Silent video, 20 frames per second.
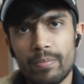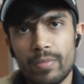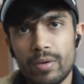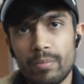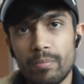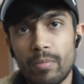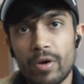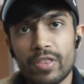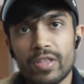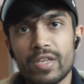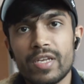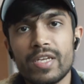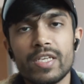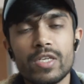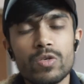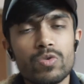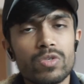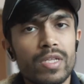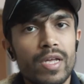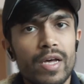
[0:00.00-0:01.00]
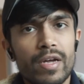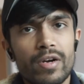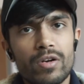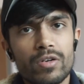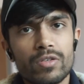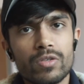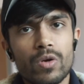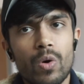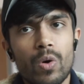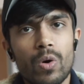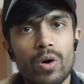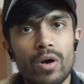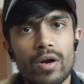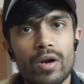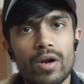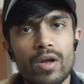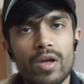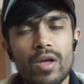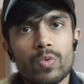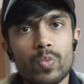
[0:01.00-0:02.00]
monthly newsletters
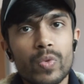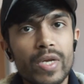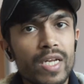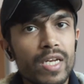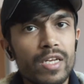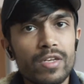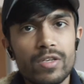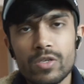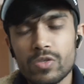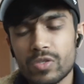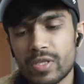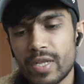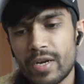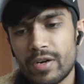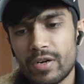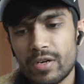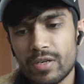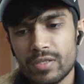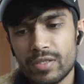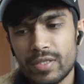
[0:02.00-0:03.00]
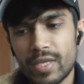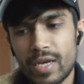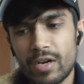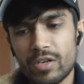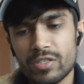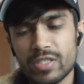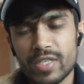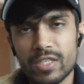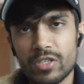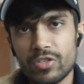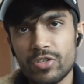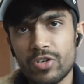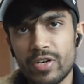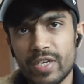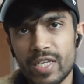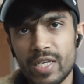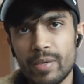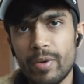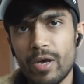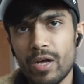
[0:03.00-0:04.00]
or weekly newsletters that are sent to your
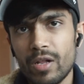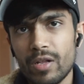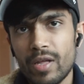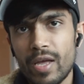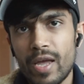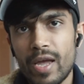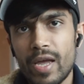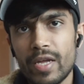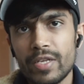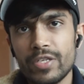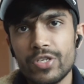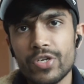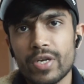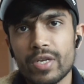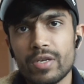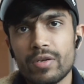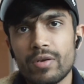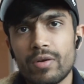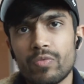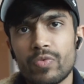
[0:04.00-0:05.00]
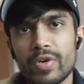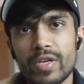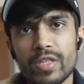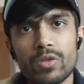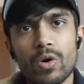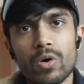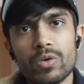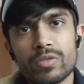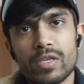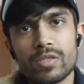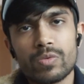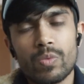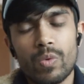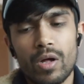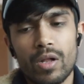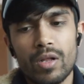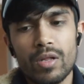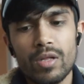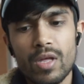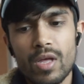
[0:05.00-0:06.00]
email, and you can read those as
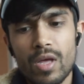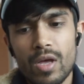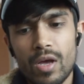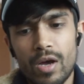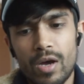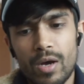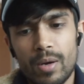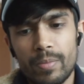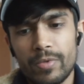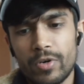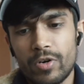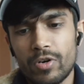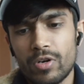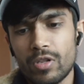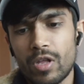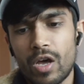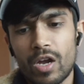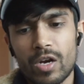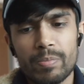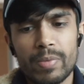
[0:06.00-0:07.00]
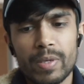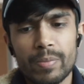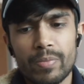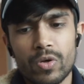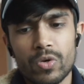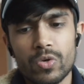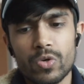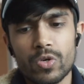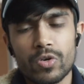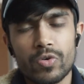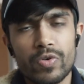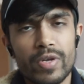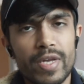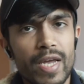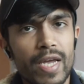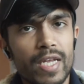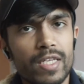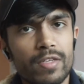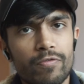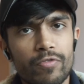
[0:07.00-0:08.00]
well. There are a lot of people who
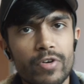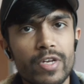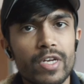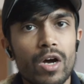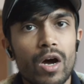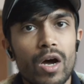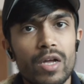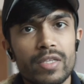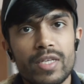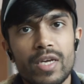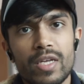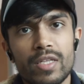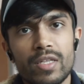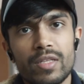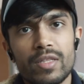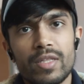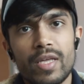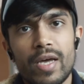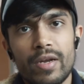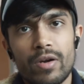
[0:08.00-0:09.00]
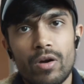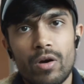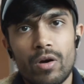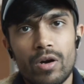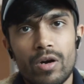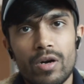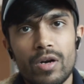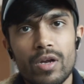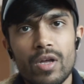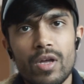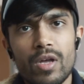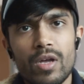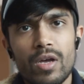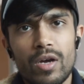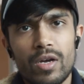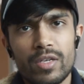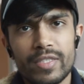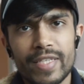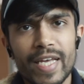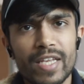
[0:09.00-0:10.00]
create free content that are
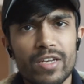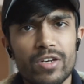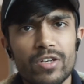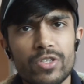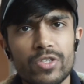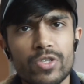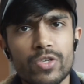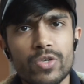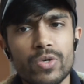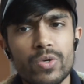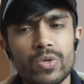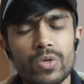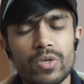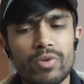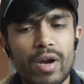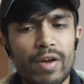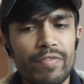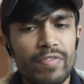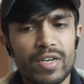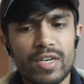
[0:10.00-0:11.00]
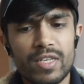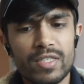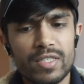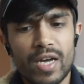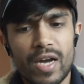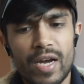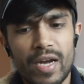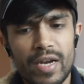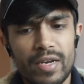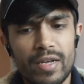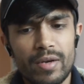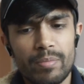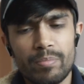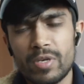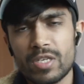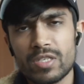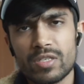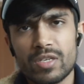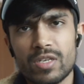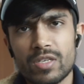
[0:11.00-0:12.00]
tailored to graphic design,
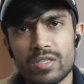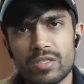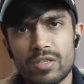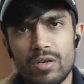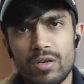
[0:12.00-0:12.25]
business